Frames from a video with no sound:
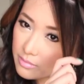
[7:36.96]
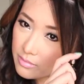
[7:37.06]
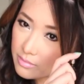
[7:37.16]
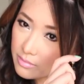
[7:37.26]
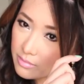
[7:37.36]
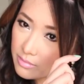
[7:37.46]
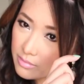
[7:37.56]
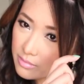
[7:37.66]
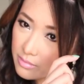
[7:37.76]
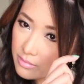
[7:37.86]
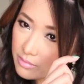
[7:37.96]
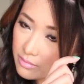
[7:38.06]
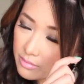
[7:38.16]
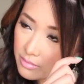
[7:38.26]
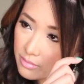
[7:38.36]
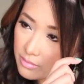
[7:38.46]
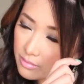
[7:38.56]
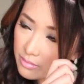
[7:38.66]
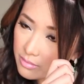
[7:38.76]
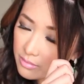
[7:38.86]

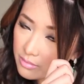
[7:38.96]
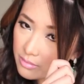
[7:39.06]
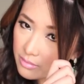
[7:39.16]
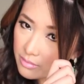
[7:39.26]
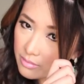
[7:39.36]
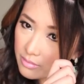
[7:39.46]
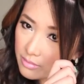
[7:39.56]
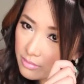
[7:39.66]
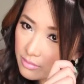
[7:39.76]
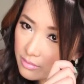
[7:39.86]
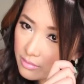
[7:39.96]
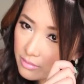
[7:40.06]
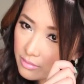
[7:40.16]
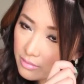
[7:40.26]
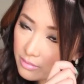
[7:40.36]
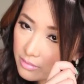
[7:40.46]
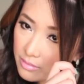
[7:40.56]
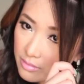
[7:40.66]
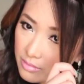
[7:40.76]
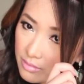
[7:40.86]

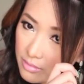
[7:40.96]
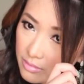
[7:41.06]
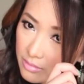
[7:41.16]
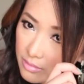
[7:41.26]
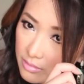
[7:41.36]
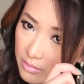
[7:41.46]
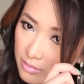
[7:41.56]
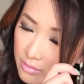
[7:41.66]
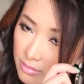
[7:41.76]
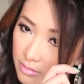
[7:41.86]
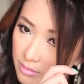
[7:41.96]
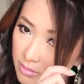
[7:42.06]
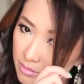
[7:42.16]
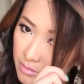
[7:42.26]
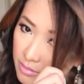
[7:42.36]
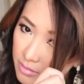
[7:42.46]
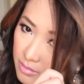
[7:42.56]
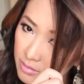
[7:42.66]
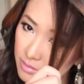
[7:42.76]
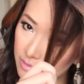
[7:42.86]

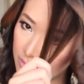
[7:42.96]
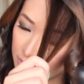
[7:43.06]
No one is speaking in this clip.